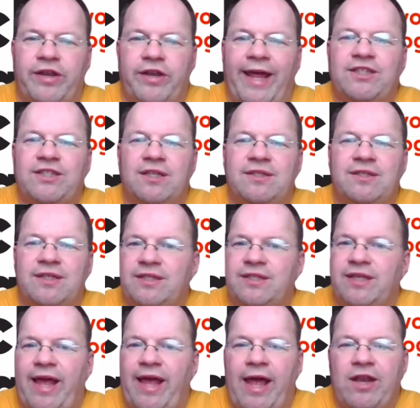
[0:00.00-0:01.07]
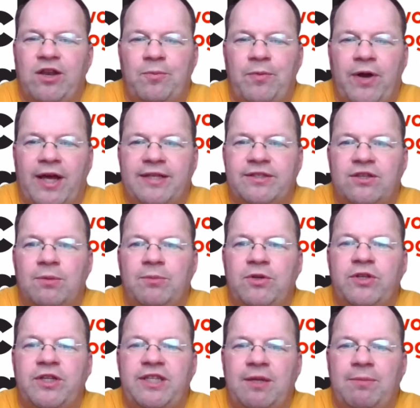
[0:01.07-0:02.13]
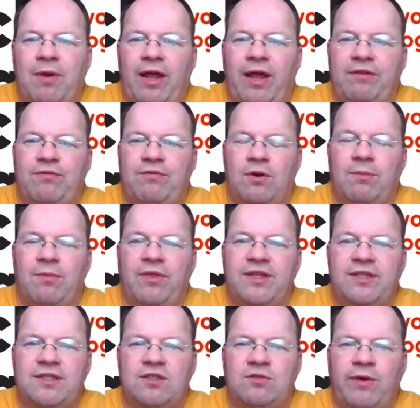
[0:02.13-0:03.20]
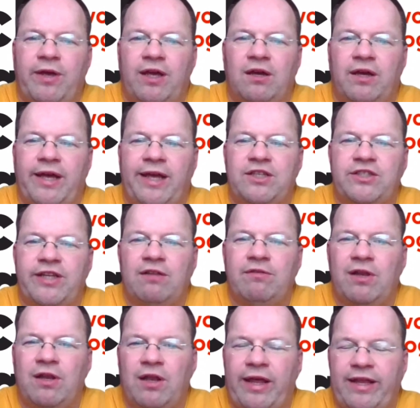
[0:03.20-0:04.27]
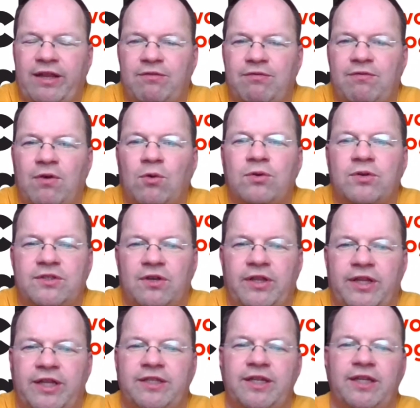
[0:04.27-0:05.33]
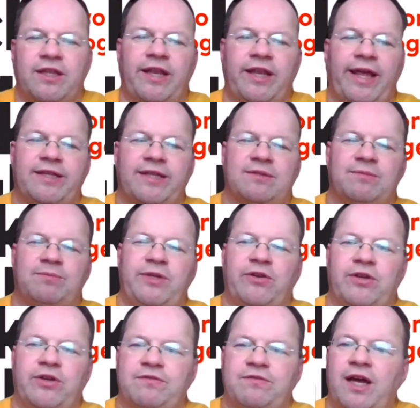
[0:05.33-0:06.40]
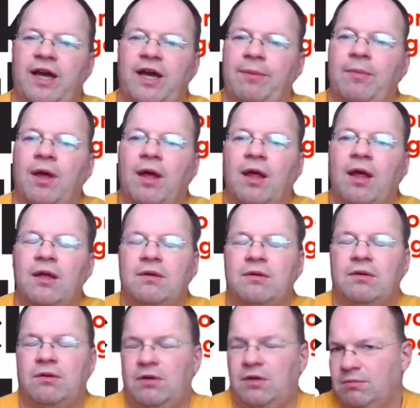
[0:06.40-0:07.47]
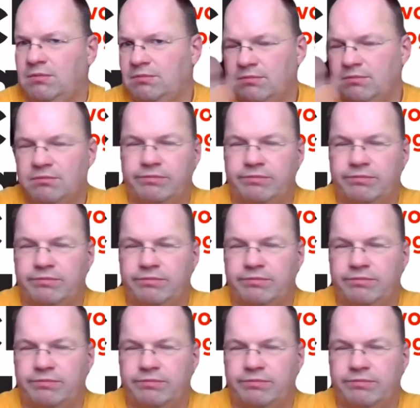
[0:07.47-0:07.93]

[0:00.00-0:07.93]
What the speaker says: Connections is an enterprise community platform. This is where HCL will lay the focus on it in the next period of time or